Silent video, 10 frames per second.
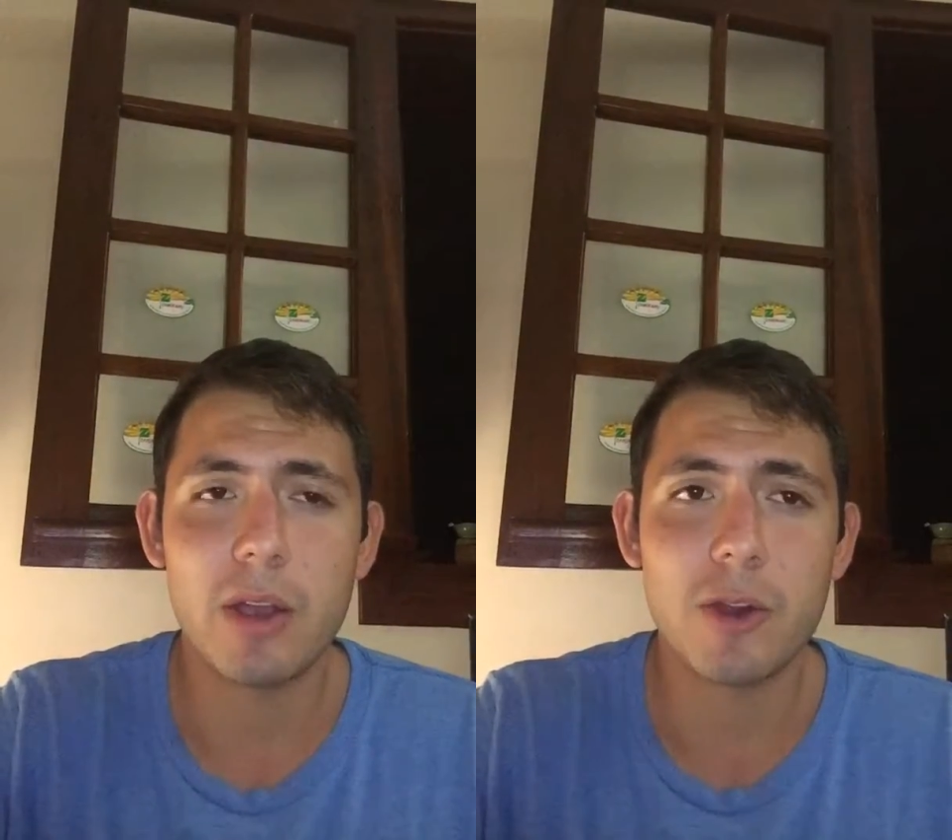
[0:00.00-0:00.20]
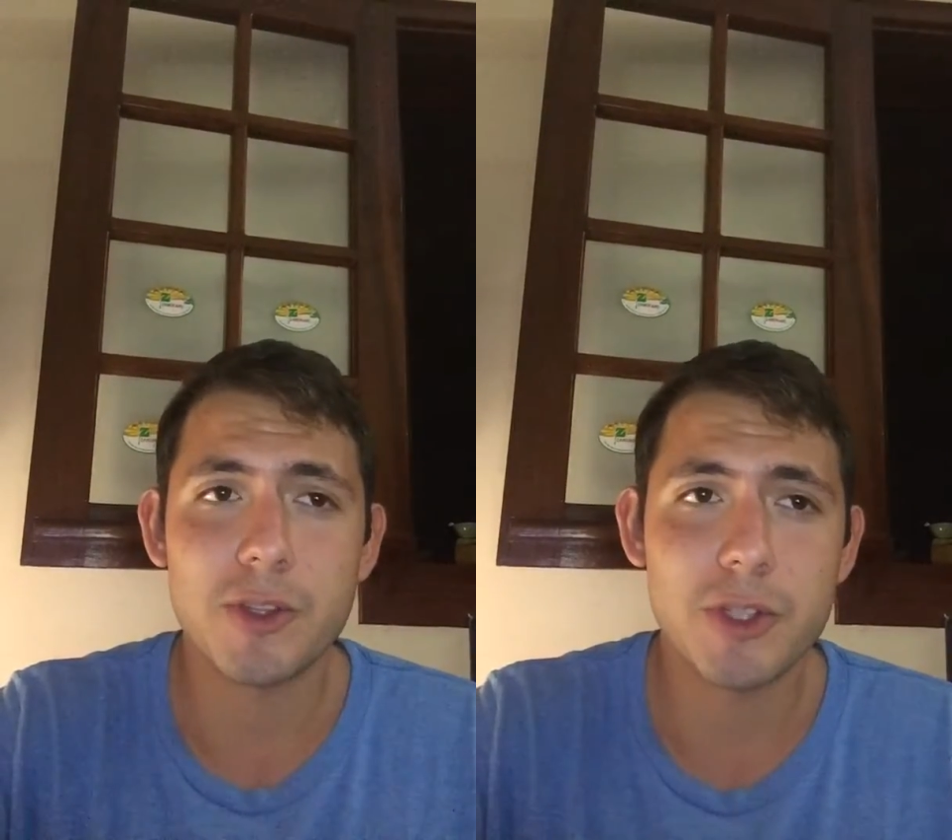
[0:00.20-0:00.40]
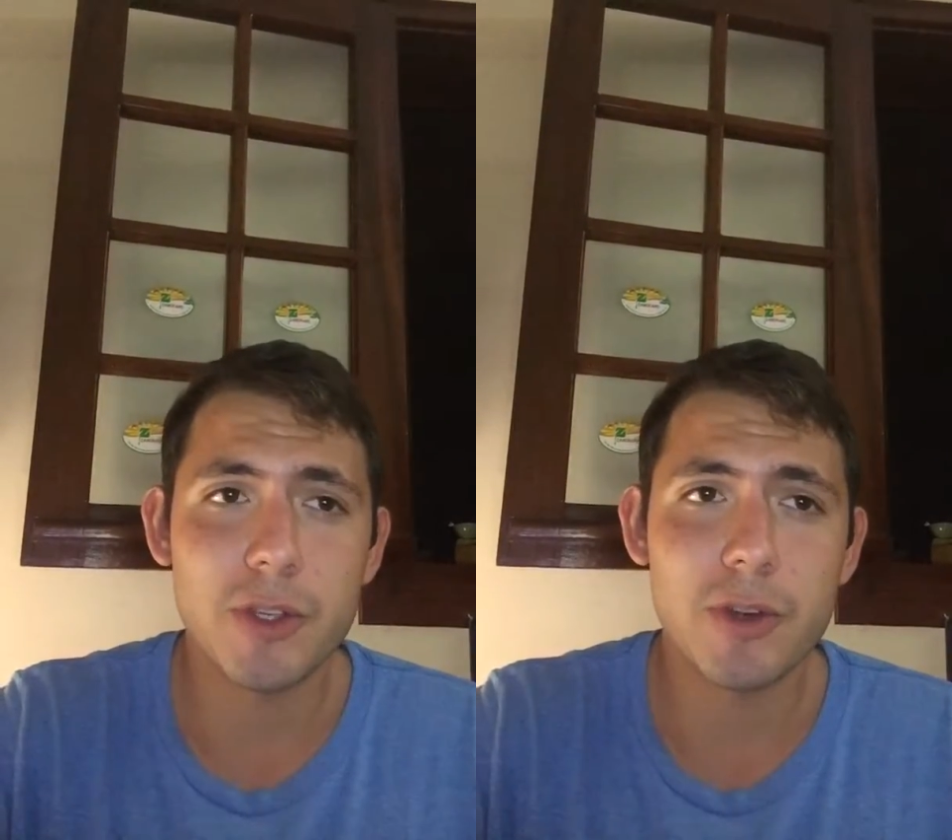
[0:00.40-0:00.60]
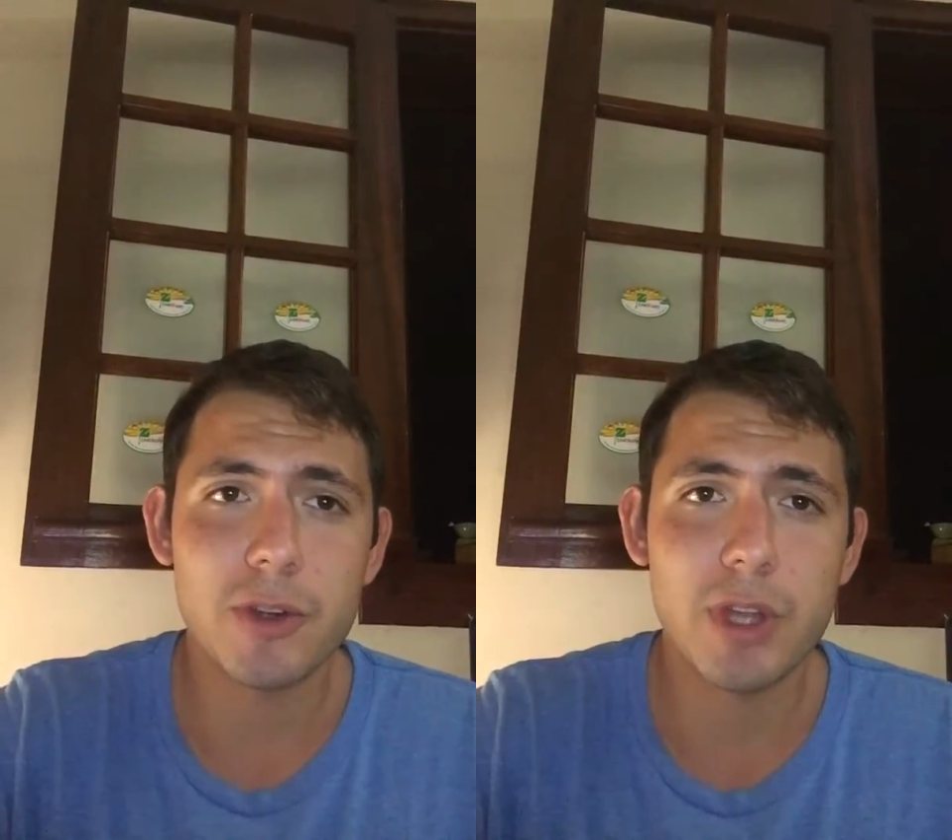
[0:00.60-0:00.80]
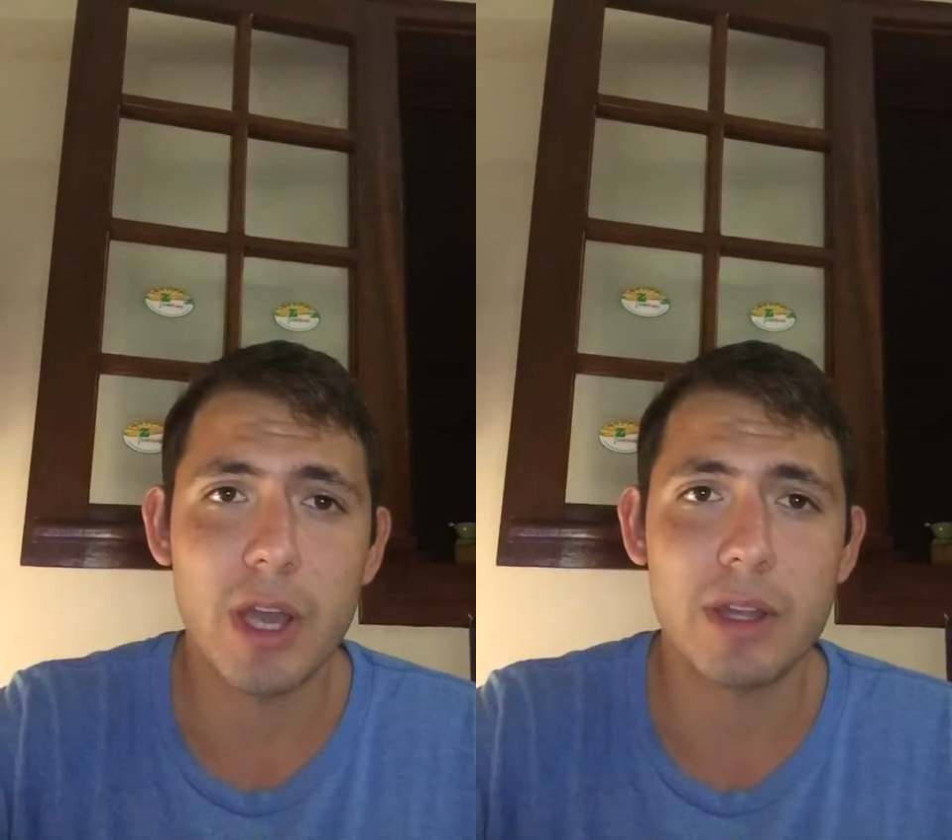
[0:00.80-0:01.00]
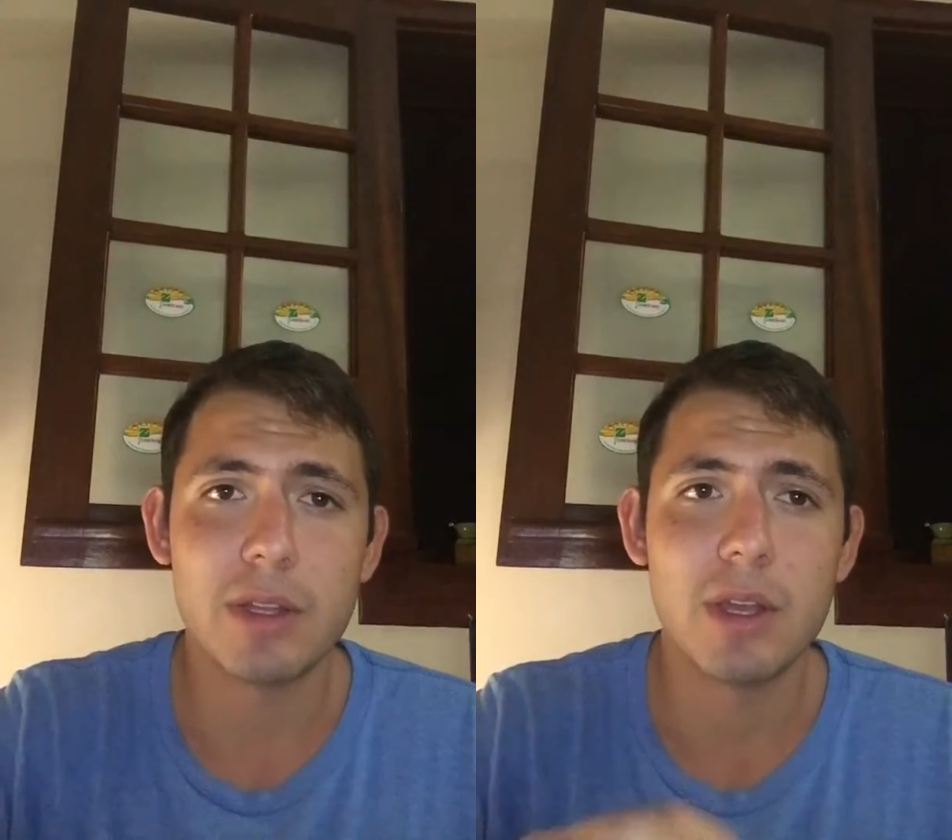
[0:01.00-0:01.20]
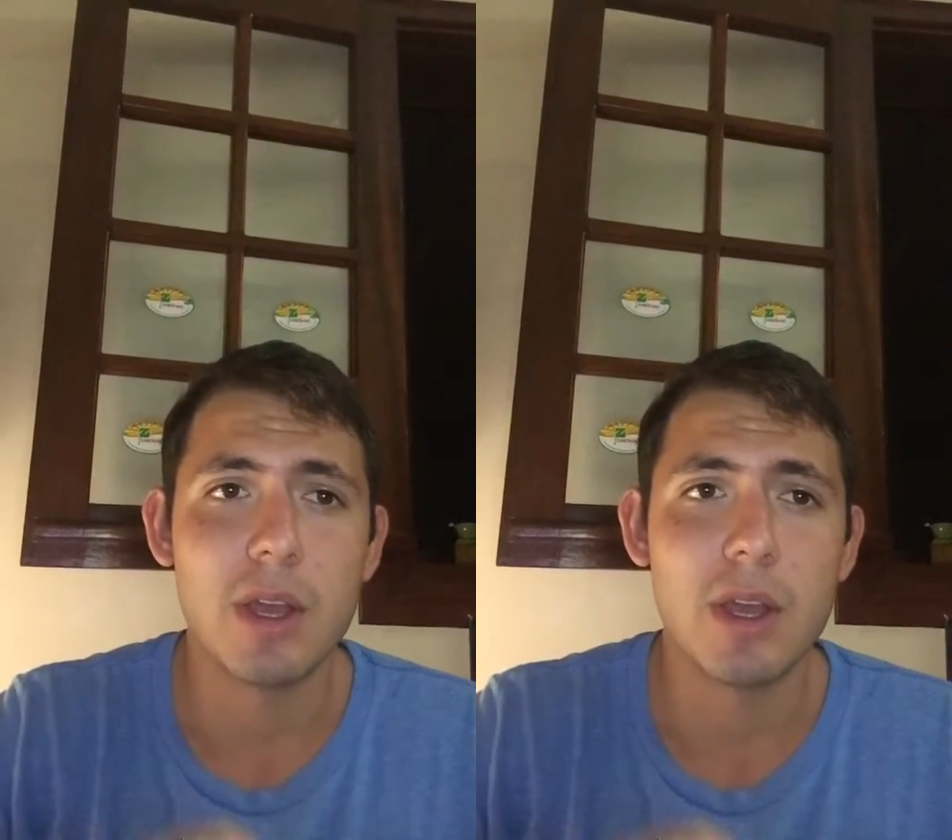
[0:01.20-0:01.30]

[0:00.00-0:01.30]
consider that